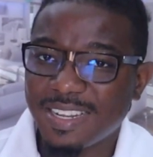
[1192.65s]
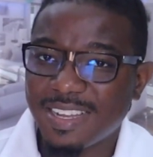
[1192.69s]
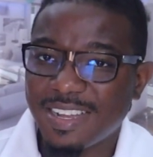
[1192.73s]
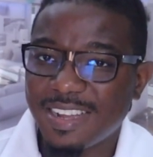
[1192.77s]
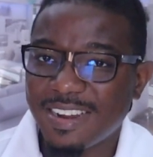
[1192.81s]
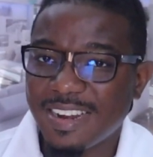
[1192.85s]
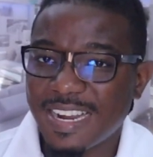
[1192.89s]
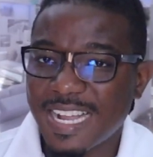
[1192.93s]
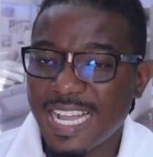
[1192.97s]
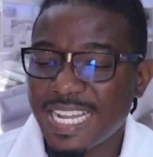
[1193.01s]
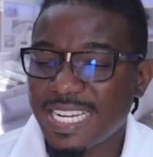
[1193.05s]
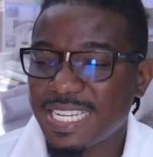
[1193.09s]

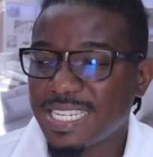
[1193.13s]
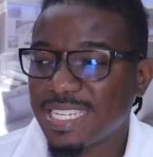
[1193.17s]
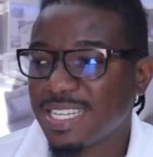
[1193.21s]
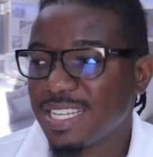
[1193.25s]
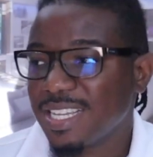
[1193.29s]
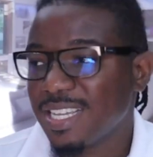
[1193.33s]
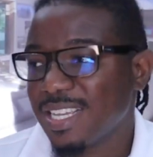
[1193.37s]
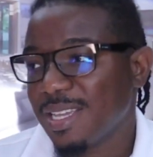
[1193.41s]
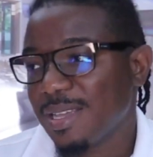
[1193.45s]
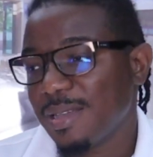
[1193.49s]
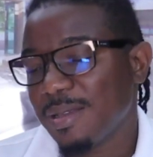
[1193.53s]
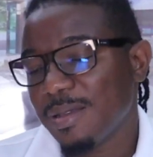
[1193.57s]
All
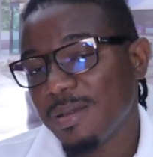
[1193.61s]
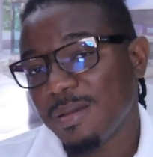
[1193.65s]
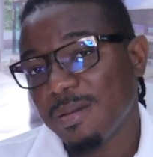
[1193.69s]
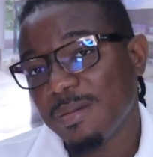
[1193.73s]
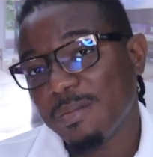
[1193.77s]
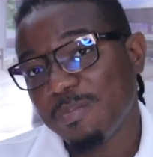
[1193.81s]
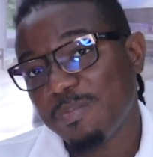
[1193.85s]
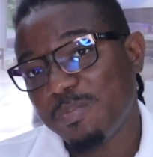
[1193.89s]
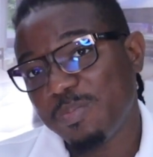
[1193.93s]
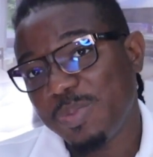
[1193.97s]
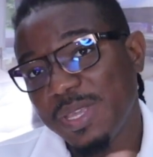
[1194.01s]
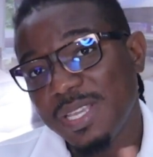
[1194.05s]

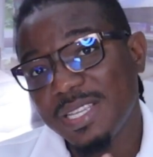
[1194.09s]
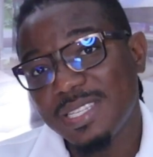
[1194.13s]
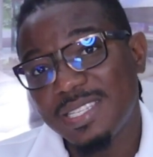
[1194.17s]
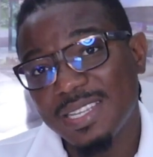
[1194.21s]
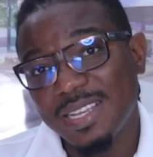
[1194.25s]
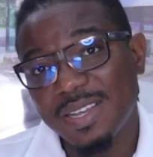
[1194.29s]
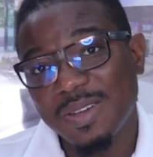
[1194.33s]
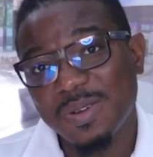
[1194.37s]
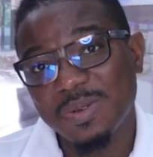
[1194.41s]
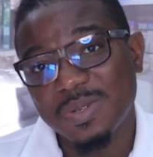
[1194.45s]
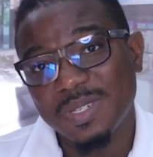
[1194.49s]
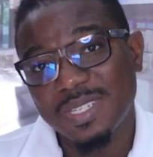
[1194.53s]
right, peace
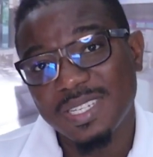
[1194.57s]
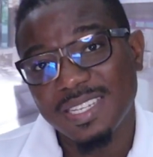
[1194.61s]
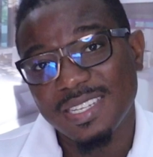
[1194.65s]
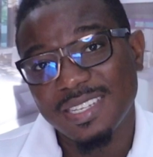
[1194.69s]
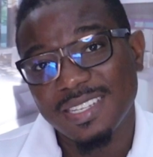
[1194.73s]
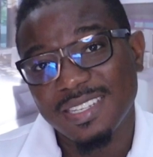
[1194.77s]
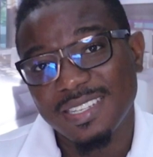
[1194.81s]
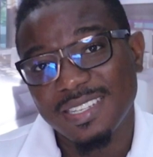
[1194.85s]
out.